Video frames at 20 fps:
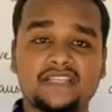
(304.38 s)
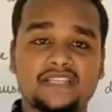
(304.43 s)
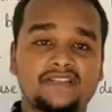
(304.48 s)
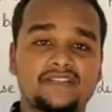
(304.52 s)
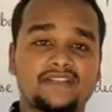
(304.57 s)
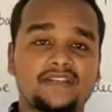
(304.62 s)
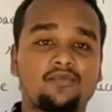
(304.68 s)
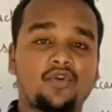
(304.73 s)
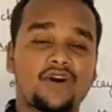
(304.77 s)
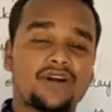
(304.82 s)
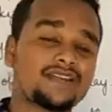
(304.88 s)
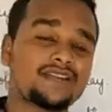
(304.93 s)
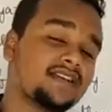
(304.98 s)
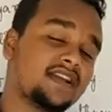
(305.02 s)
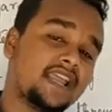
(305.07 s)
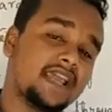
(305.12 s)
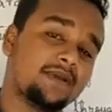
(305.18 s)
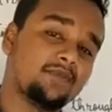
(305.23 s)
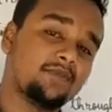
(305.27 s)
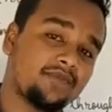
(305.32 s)
system. What is the
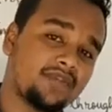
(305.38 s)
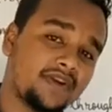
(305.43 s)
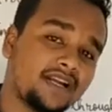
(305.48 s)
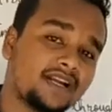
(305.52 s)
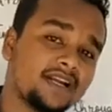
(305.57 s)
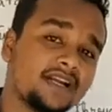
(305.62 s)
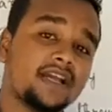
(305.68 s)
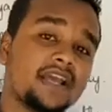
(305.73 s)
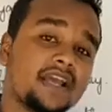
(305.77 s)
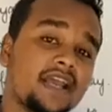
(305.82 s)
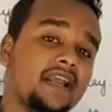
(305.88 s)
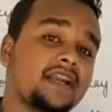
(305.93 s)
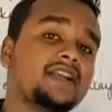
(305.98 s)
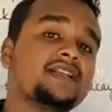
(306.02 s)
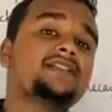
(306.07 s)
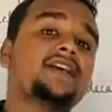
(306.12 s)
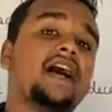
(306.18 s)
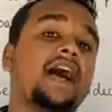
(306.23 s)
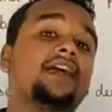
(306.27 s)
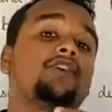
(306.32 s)
name of it? It
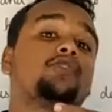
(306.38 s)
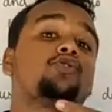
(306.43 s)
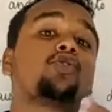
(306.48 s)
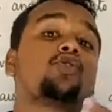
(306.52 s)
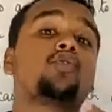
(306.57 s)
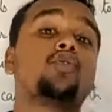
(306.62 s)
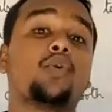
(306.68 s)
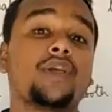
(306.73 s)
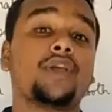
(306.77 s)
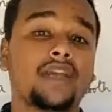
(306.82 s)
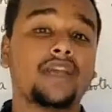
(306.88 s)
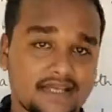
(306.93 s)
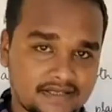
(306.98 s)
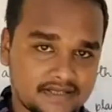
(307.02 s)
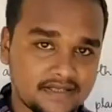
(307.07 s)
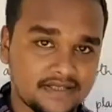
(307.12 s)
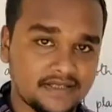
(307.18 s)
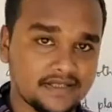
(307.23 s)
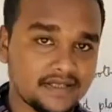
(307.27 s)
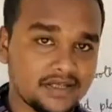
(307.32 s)
is hydrochloric
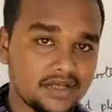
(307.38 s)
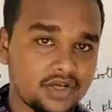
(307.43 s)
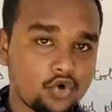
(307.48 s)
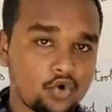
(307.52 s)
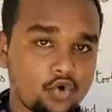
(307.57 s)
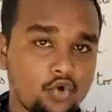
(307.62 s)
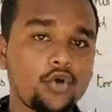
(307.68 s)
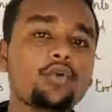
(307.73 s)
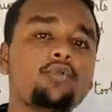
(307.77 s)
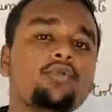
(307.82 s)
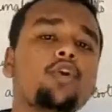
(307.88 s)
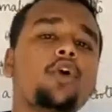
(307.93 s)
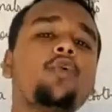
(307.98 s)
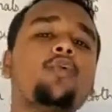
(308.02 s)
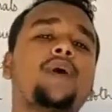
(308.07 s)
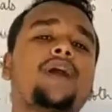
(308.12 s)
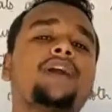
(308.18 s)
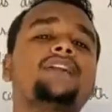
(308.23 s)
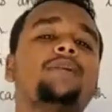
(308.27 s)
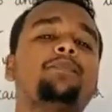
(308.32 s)
acid. Do you know
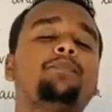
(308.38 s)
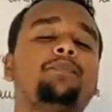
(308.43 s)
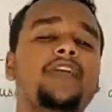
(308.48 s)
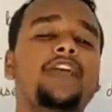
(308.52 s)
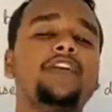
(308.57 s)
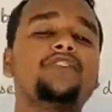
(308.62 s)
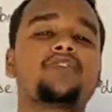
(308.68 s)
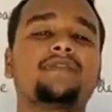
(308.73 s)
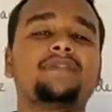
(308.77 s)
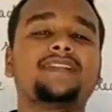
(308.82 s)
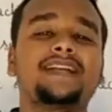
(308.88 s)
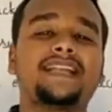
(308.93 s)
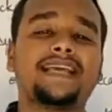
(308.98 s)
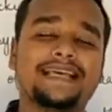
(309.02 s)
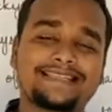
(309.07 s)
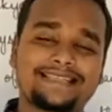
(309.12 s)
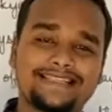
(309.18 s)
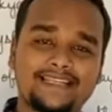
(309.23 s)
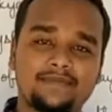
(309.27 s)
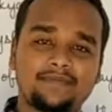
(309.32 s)
what the pH of that
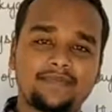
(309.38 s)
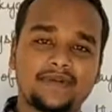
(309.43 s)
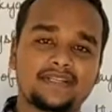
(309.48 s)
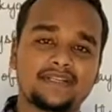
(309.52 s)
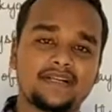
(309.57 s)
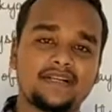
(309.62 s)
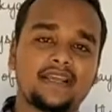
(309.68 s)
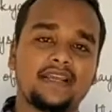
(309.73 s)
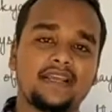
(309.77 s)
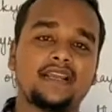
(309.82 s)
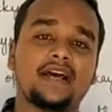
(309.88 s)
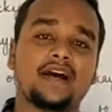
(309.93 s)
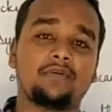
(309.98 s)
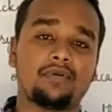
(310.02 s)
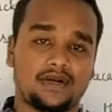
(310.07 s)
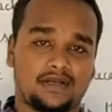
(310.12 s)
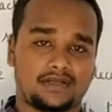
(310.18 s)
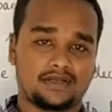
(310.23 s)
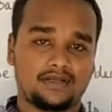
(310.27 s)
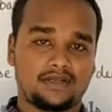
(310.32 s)
acid present in
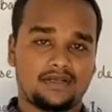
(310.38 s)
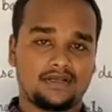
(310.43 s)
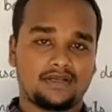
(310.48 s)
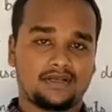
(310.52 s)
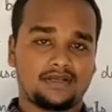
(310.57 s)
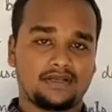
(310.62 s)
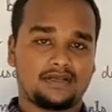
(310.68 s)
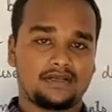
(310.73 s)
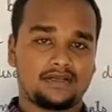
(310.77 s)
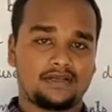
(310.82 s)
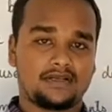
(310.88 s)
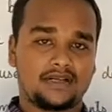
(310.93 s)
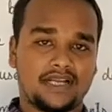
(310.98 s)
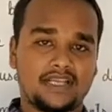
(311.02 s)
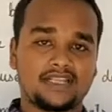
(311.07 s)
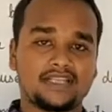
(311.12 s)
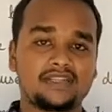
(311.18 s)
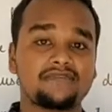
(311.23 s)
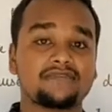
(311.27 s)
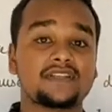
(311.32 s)
our
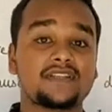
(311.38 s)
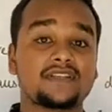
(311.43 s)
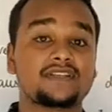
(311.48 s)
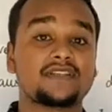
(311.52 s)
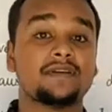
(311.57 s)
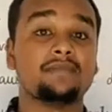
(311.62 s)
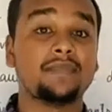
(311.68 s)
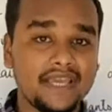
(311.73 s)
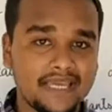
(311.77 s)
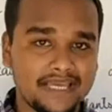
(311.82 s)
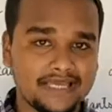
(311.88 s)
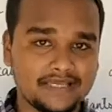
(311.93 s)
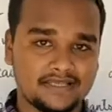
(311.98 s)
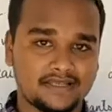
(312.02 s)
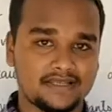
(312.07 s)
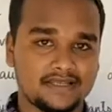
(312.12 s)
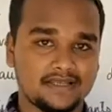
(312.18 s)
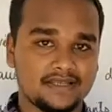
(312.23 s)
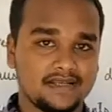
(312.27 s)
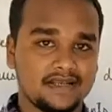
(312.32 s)
digestive system
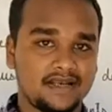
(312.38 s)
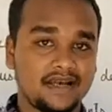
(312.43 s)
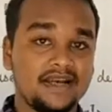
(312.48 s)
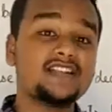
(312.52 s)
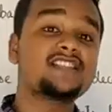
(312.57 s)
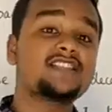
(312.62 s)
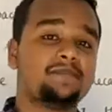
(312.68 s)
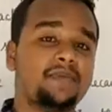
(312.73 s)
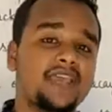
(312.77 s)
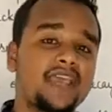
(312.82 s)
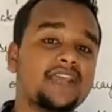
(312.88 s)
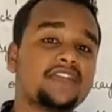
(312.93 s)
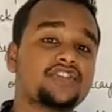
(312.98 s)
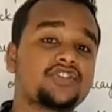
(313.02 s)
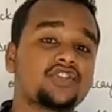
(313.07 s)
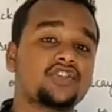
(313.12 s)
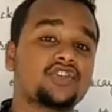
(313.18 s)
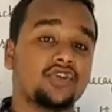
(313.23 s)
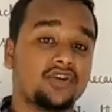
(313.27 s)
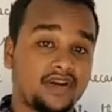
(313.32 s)
is? Its
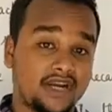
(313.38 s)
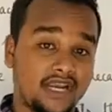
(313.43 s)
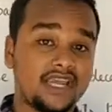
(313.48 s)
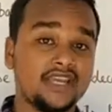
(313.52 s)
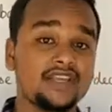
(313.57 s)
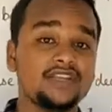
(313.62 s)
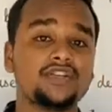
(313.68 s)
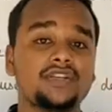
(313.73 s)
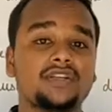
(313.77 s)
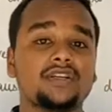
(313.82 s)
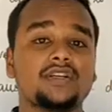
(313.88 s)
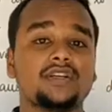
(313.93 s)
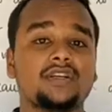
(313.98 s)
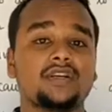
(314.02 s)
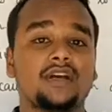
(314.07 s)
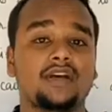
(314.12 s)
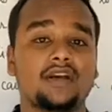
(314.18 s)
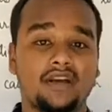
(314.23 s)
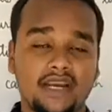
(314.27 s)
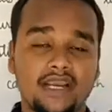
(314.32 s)
pH
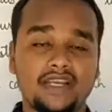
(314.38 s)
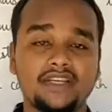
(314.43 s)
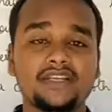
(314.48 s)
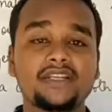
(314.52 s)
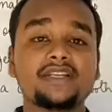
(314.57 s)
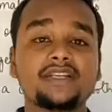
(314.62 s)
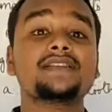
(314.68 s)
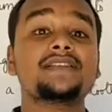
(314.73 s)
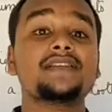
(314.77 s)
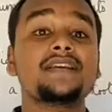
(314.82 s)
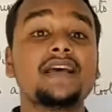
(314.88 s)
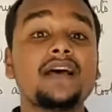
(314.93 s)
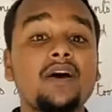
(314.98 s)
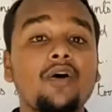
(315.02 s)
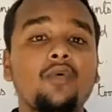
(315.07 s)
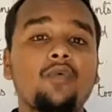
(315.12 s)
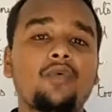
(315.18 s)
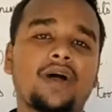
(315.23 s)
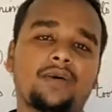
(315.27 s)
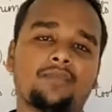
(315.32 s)
ranges
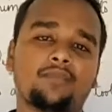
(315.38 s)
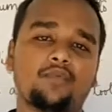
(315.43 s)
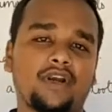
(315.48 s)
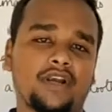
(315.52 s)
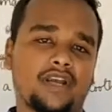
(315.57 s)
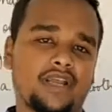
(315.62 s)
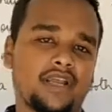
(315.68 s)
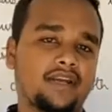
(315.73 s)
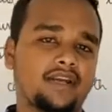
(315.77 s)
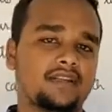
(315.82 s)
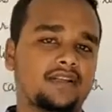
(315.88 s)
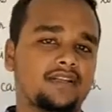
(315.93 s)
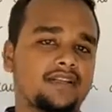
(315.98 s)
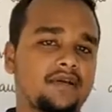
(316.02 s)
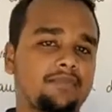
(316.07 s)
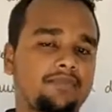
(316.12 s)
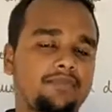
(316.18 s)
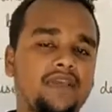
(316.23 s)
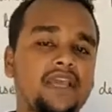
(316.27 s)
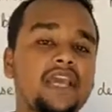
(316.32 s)
1.8.
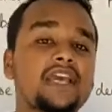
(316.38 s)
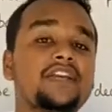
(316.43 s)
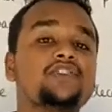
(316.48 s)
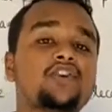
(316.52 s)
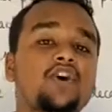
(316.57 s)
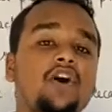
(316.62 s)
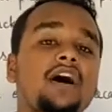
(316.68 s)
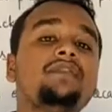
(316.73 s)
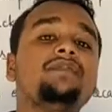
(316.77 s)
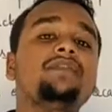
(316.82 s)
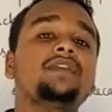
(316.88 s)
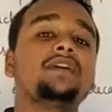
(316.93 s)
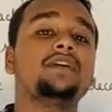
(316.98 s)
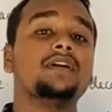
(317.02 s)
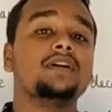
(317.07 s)
The pH of